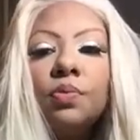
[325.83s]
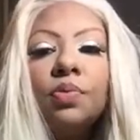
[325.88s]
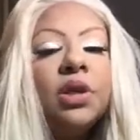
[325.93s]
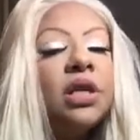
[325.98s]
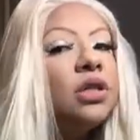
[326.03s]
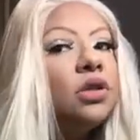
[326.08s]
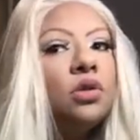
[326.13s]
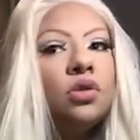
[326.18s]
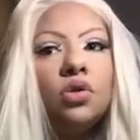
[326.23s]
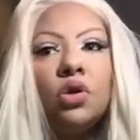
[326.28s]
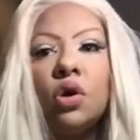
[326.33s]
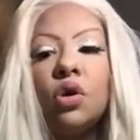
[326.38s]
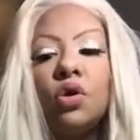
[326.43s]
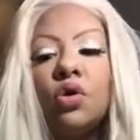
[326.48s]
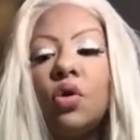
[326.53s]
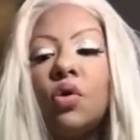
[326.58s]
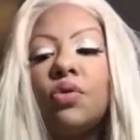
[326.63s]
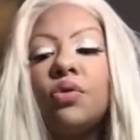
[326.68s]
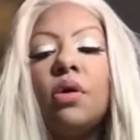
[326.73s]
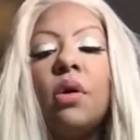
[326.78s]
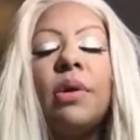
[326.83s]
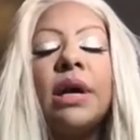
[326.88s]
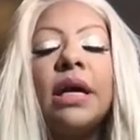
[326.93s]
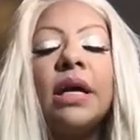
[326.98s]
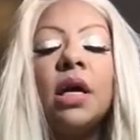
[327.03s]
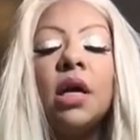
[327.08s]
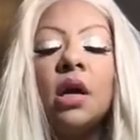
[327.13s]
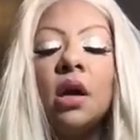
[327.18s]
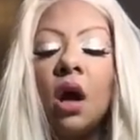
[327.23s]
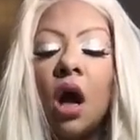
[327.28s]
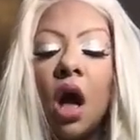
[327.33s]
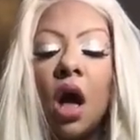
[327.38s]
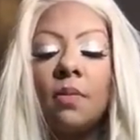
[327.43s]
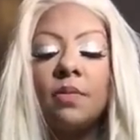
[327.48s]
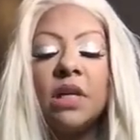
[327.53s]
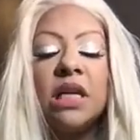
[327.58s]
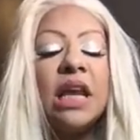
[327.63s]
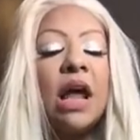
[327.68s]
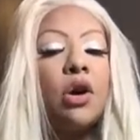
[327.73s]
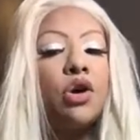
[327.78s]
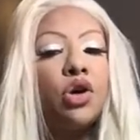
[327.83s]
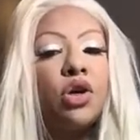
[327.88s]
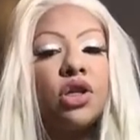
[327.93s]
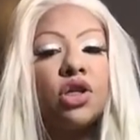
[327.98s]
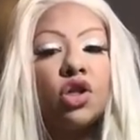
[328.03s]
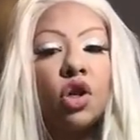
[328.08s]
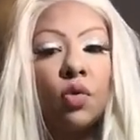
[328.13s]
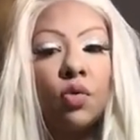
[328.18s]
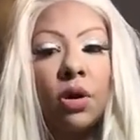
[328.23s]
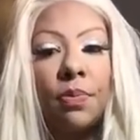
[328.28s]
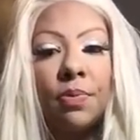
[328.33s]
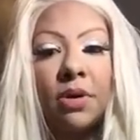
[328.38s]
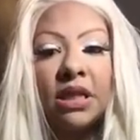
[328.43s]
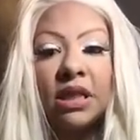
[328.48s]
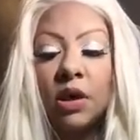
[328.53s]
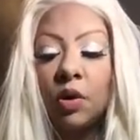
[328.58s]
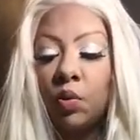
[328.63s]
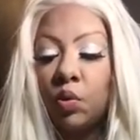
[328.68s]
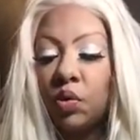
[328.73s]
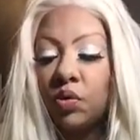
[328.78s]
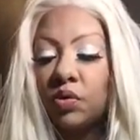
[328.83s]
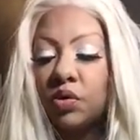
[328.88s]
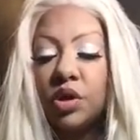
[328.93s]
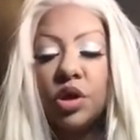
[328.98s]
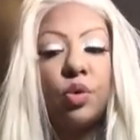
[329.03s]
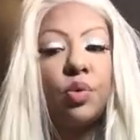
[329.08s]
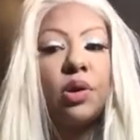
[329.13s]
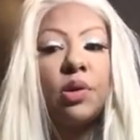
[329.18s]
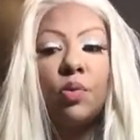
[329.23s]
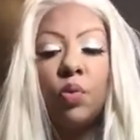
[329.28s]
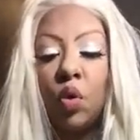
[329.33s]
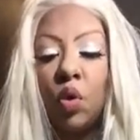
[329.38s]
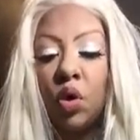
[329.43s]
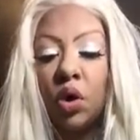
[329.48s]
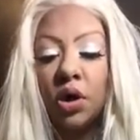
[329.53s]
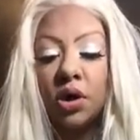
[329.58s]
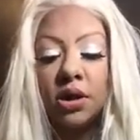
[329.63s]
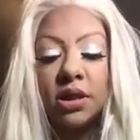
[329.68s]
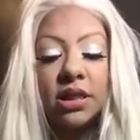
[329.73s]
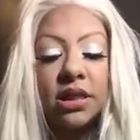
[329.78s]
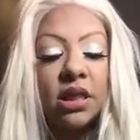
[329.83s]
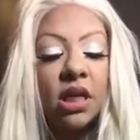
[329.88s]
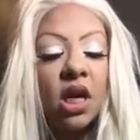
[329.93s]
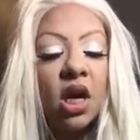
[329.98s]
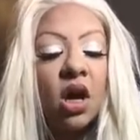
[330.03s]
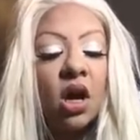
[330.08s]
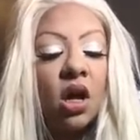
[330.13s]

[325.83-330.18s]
Please, no throwing. And now you're going to start reaping the rewards.